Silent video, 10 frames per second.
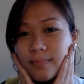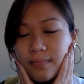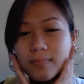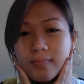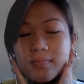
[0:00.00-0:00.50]

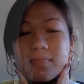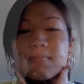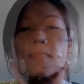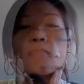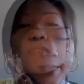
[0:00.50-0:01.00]
Just using
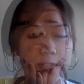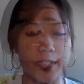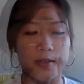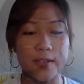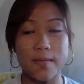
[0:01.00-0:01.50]
some
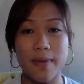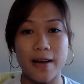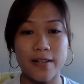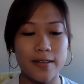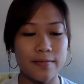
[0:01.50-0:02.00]
translucent
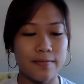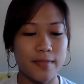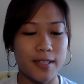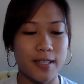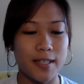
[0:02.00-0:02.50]
powder
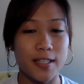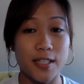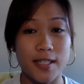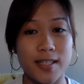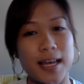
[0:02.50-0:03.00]
to
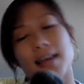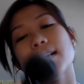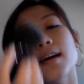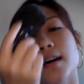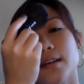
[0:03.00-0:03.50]
just set
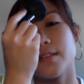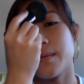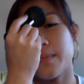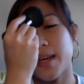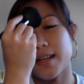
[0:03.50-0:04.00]
the
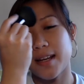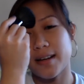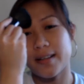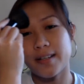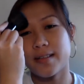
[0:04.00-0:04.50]
main
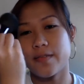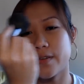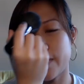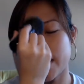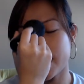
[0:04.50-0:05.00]
areas of your
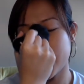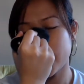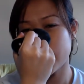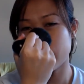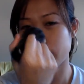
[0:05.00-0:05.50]
face
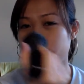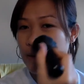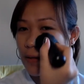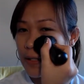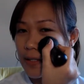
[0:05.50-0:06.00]
that get
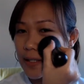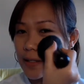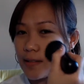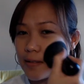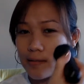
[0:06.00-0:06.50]
really
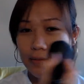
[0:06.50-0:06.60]
oily.